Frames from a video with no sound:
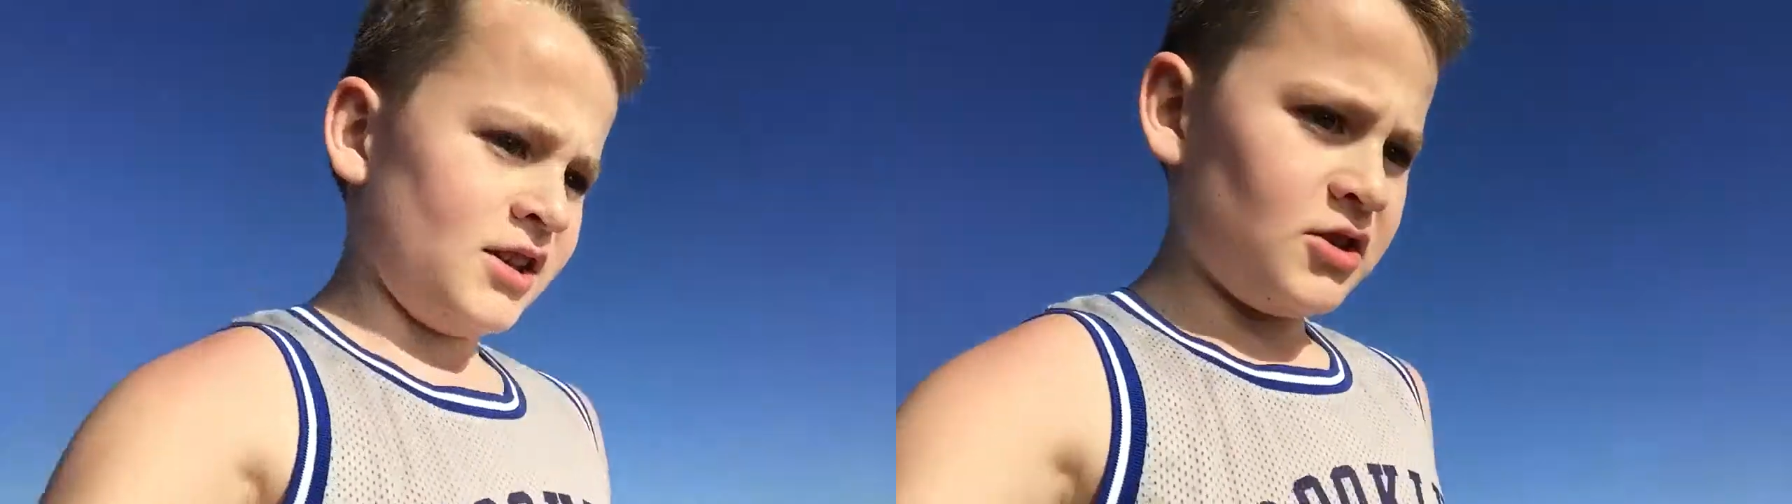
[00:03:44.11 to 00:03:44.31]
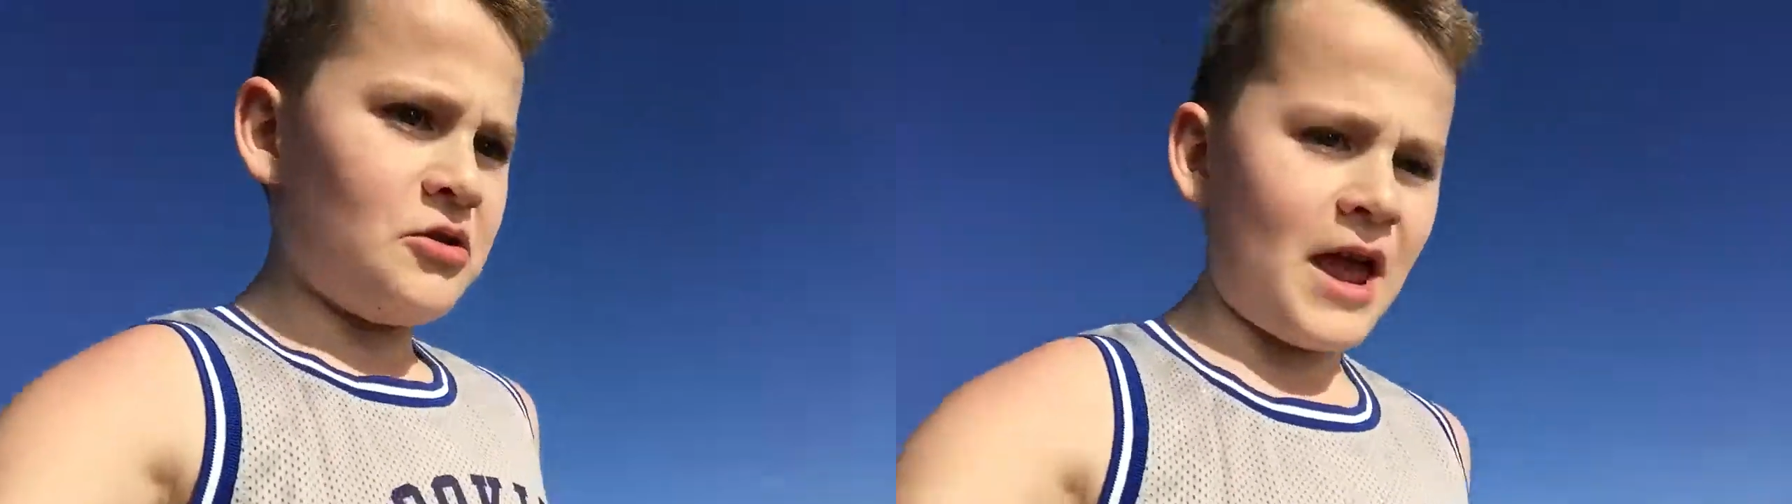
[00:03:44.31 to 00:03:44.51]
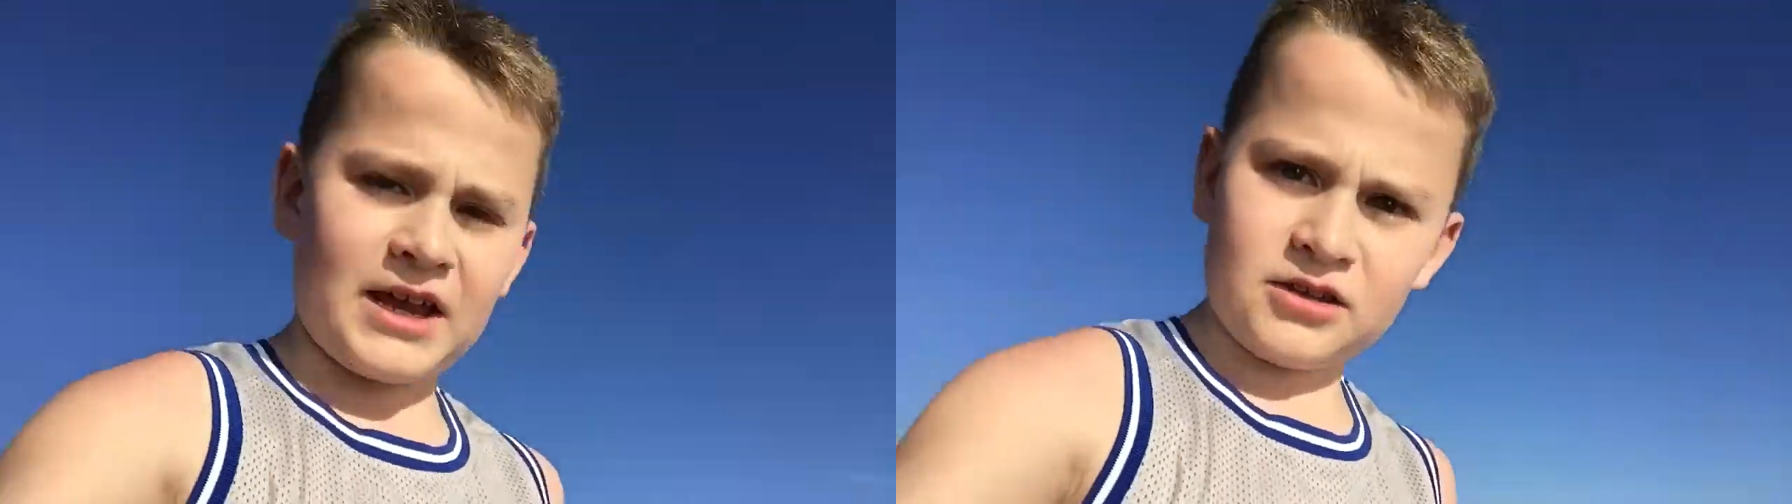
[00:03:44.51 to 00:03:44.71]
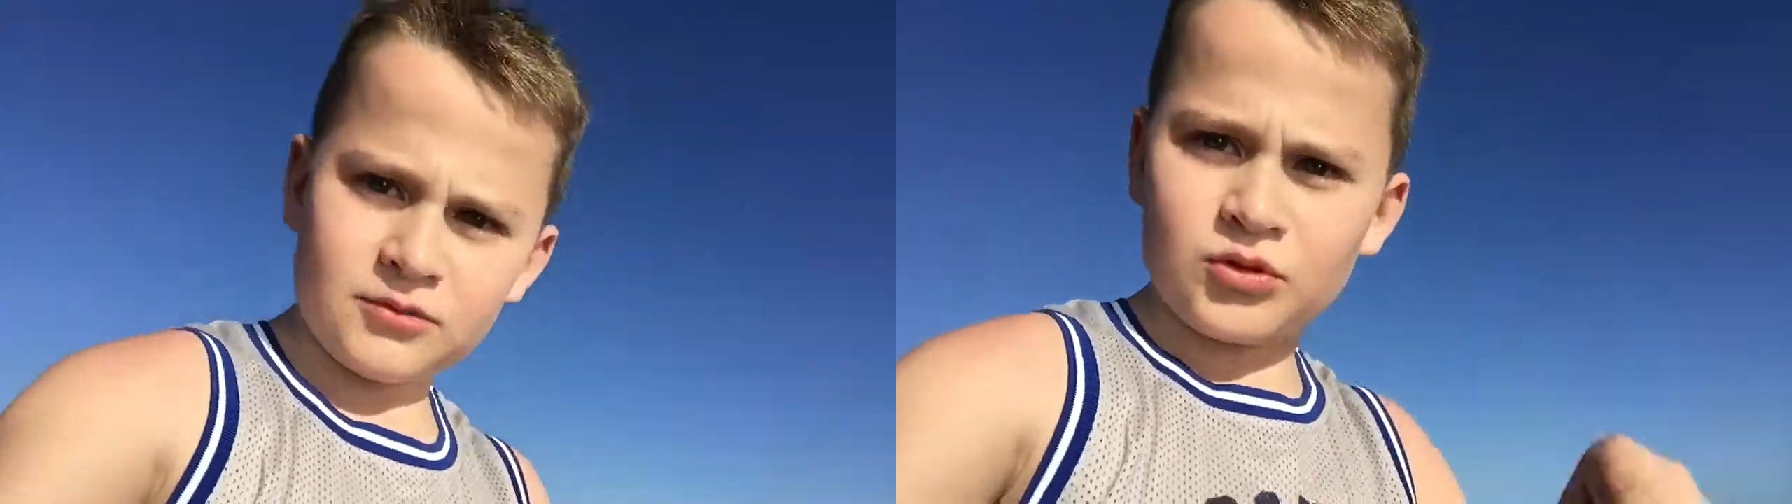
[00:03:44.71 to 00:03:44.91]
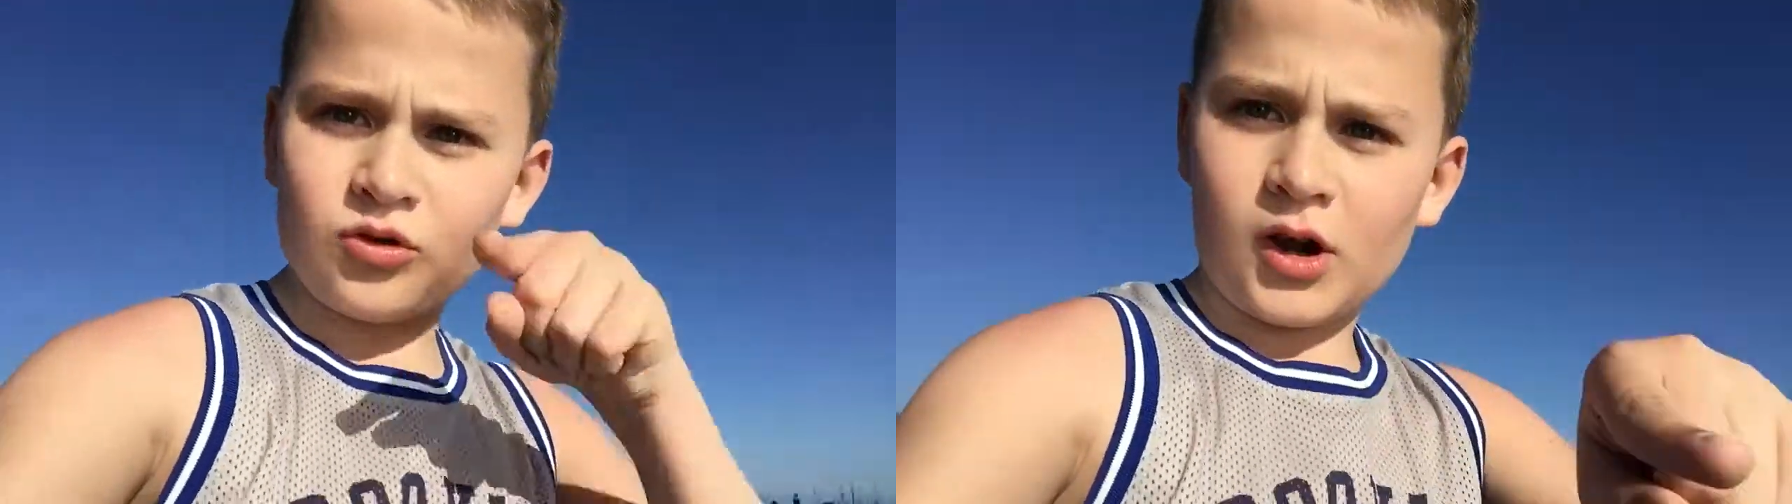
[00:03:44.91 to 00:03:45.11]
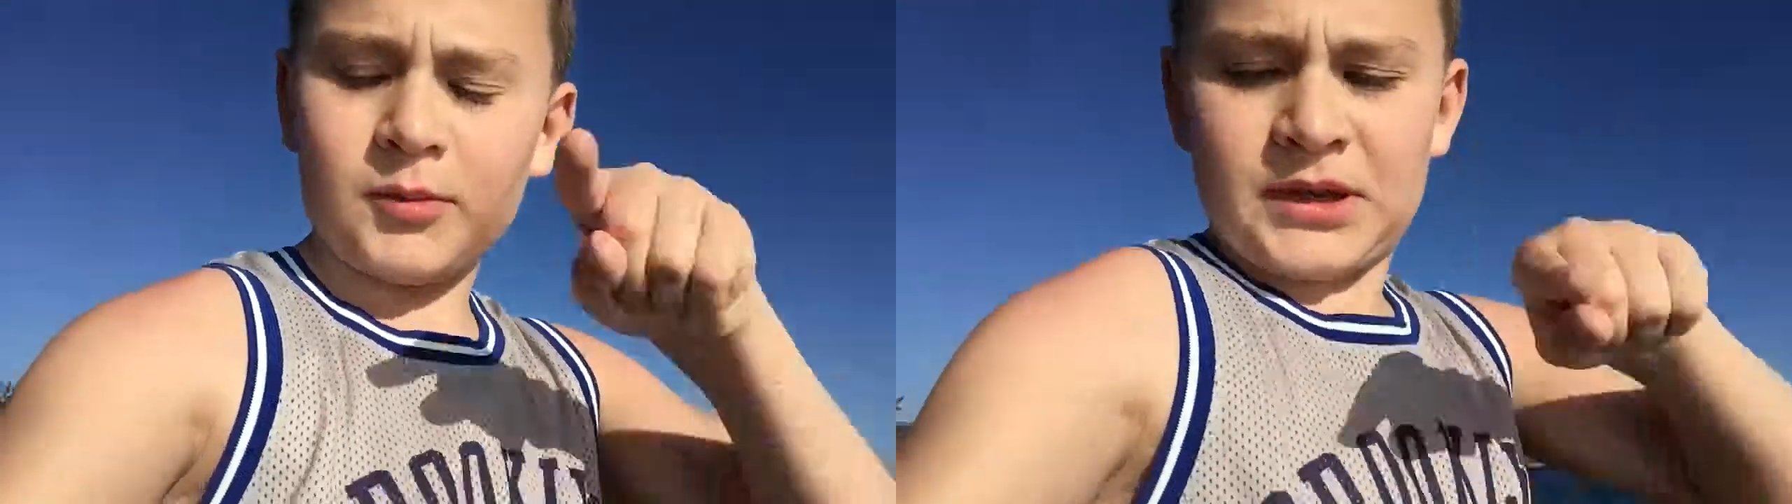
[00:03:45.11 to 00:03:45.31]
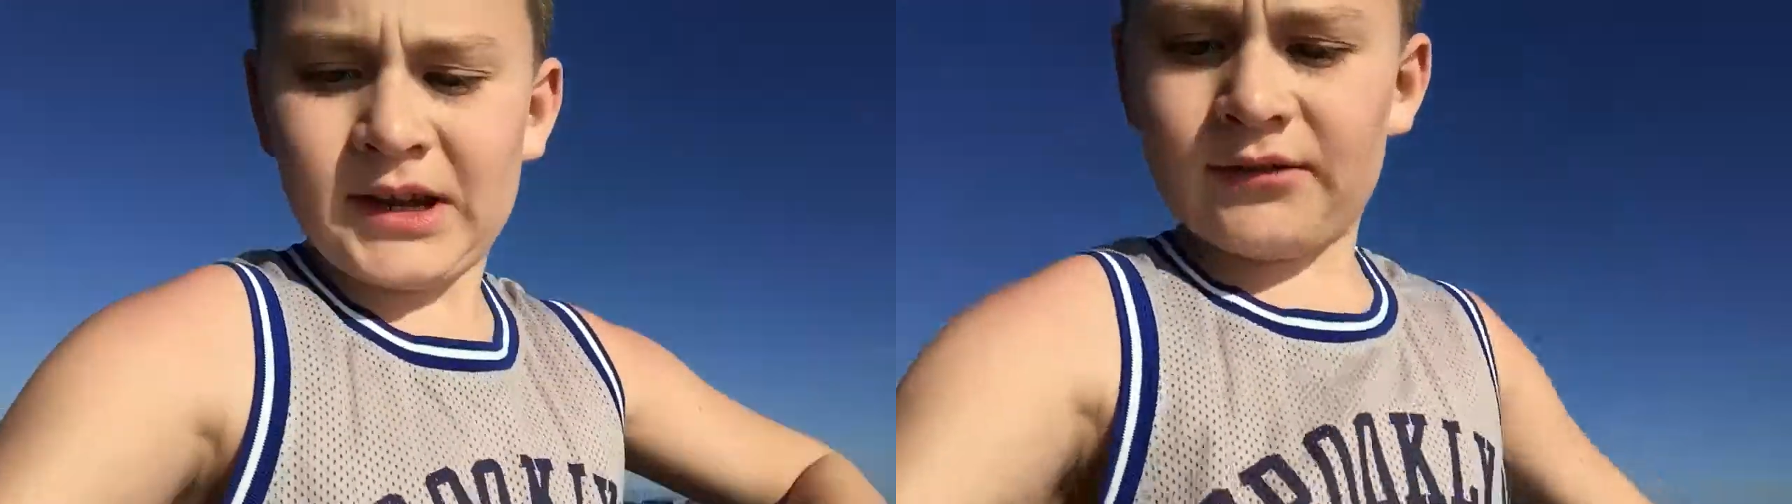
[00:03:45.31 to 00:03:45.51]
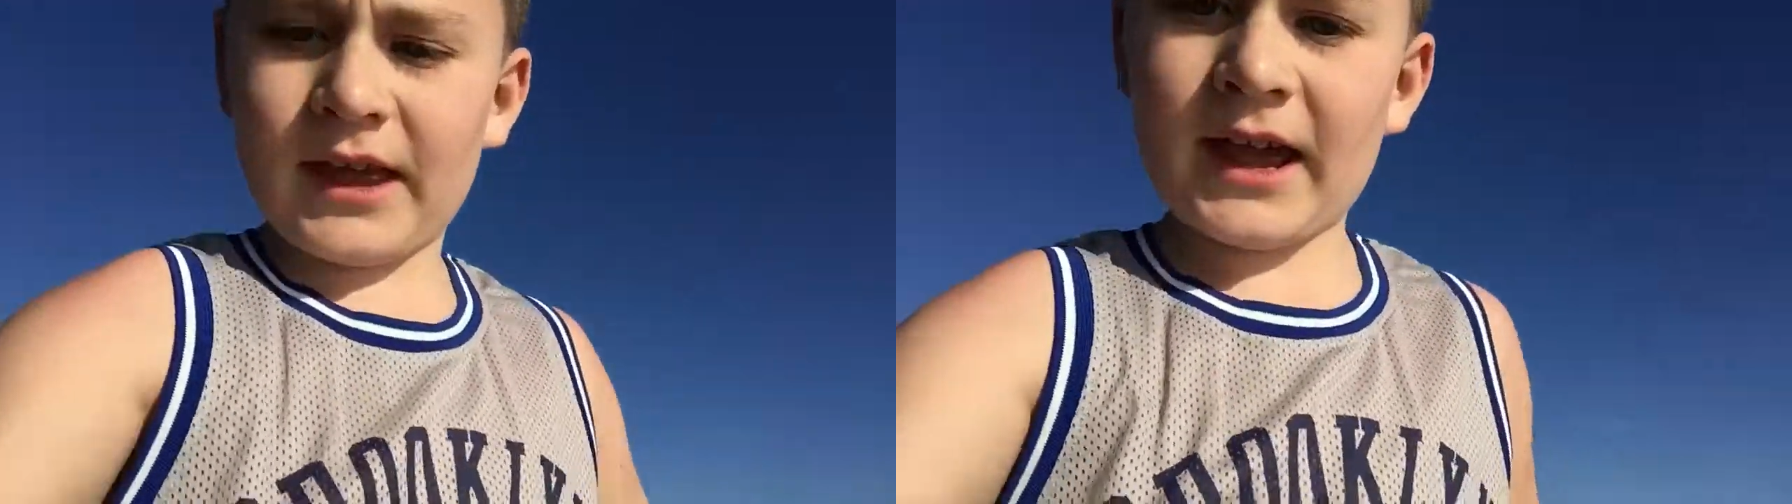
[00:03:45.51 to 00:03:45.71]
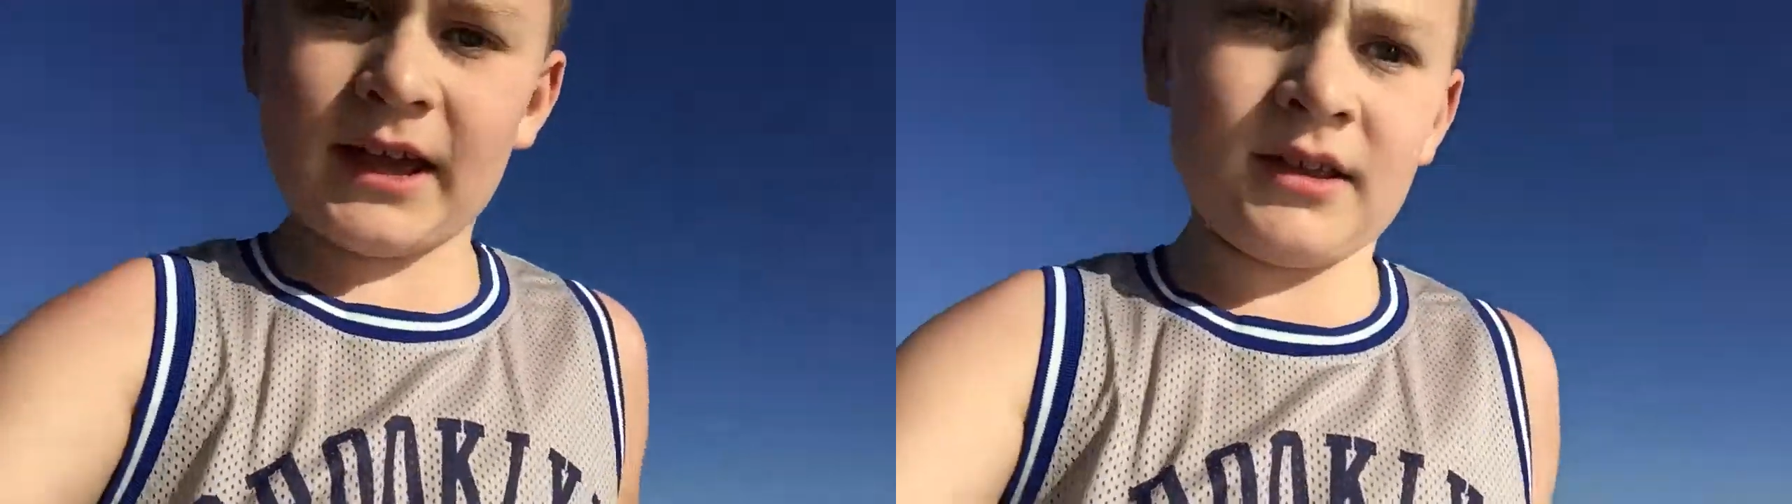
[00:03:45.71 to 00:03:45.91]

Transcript: You 8 subscribers out there,